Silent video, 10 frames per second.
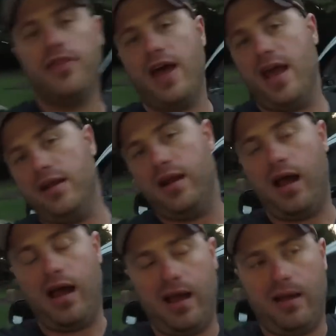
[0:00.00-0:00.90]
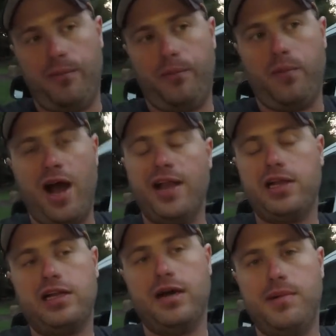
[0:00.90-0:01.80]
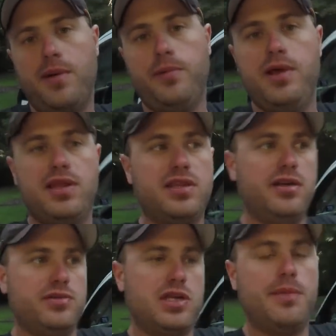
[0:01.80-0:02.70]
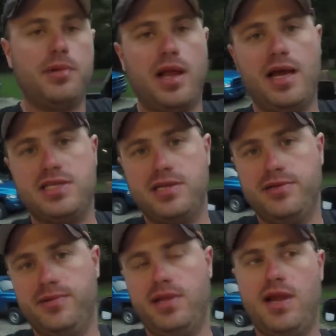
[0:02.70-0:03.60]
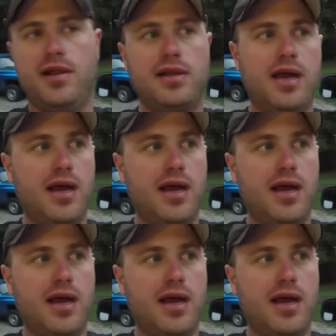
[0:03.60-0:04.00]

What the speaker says: that I could come up with, and there's a couple guys I knew there,